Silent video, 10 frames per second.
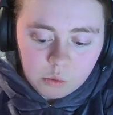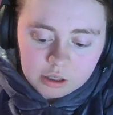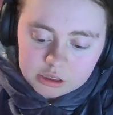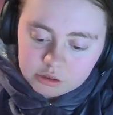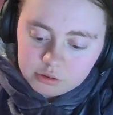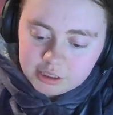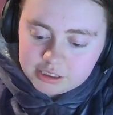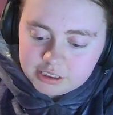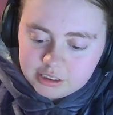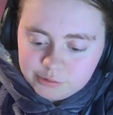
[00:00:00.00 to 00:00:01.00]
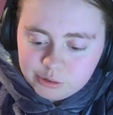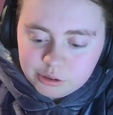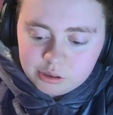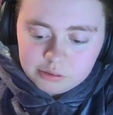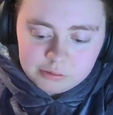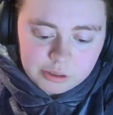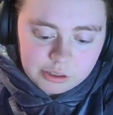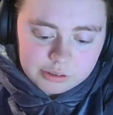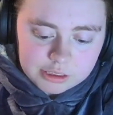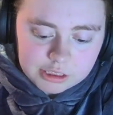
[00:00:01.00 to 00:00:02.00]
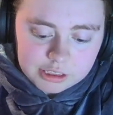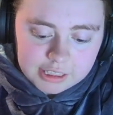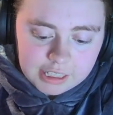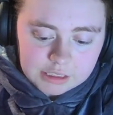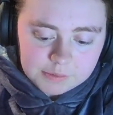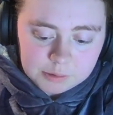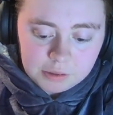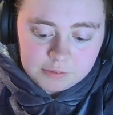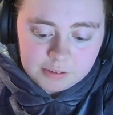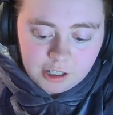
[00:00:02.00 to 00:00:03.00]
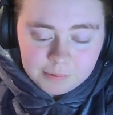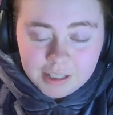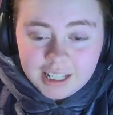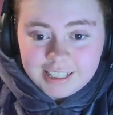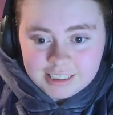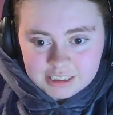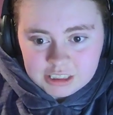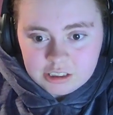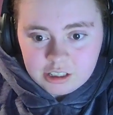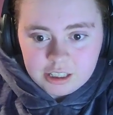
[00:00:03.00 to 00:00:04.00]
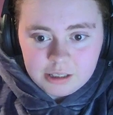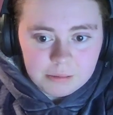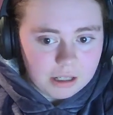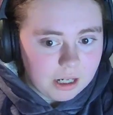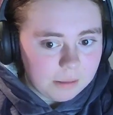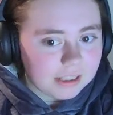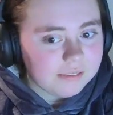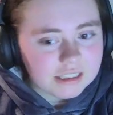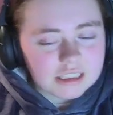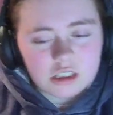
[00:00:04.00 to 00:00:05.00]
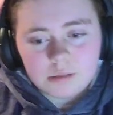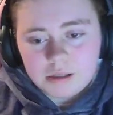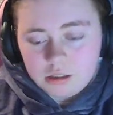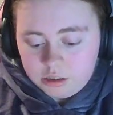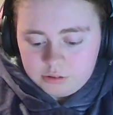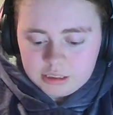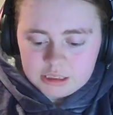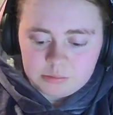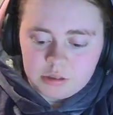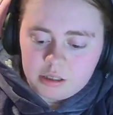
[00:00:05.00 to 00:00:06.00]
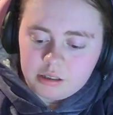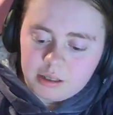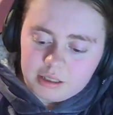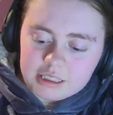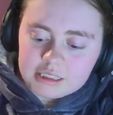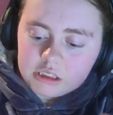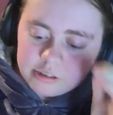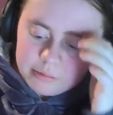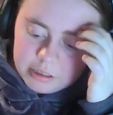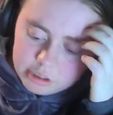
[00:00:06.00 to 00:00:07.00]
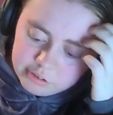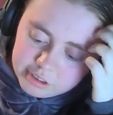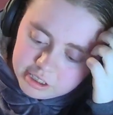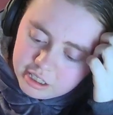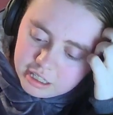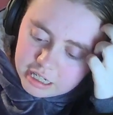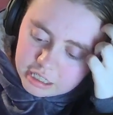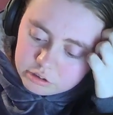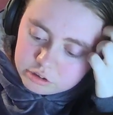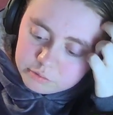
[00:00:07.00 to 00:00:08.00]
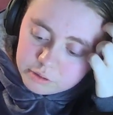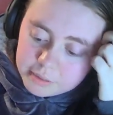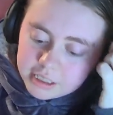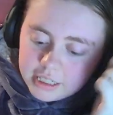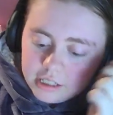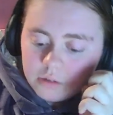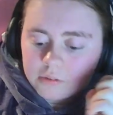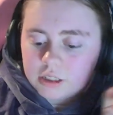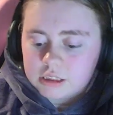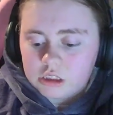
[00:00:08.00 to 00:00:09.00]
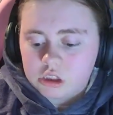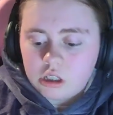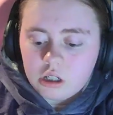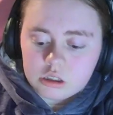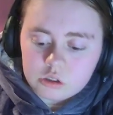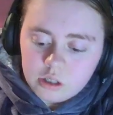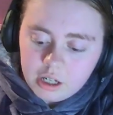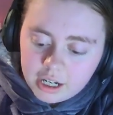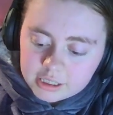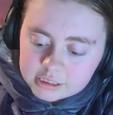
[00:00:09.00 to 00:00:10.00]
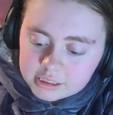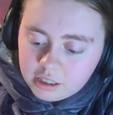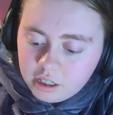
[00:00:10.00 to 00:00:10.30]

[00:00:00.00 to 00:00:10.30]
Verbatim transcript: walks across the rural road to the gate of a small farm. This is talking about, I believe this is talking about Lou. This is pretty, this is talking about Lou. An older woman in overalls and a straw hat